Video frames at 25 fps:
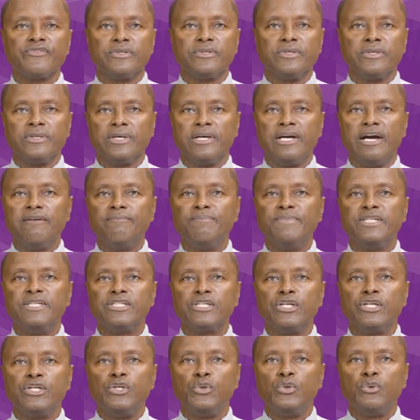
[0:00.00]
to the
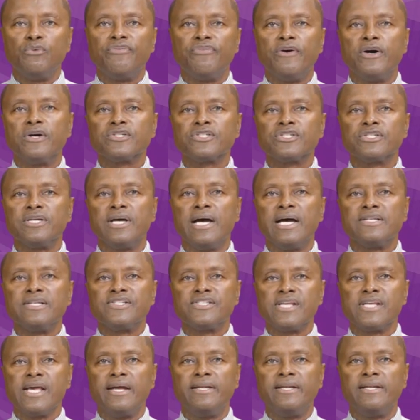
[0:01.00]
government, Hugh Foster, has
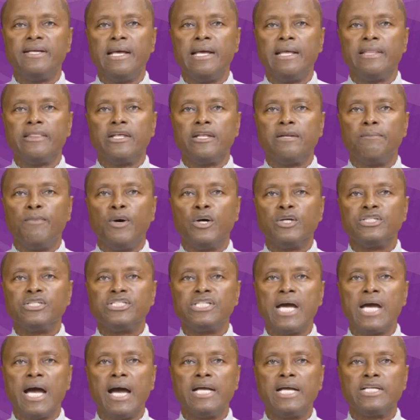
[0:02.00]
said that a
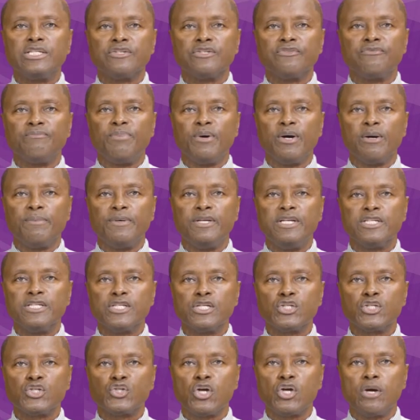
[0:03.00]
montage of
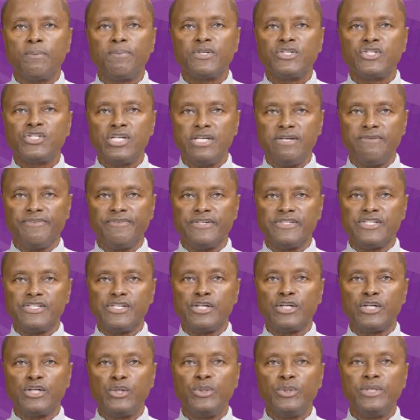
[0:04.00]
Barbados' top achievers,
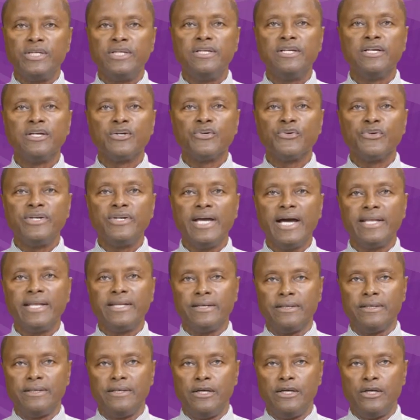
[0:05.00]
including
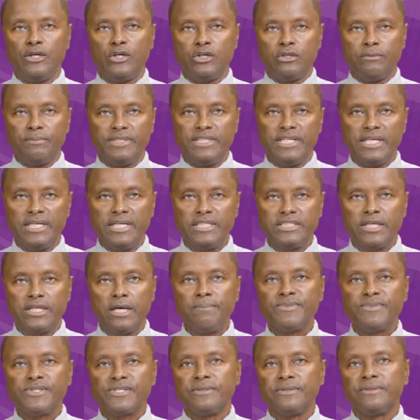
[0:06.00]
Rihanna, Obadele
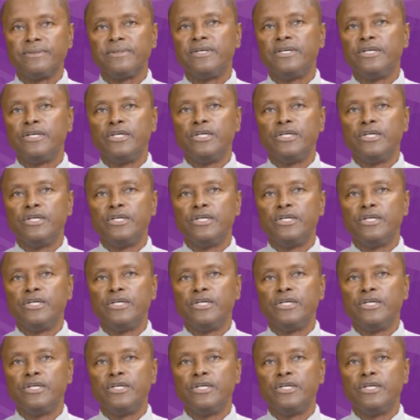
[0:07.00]
Thompson,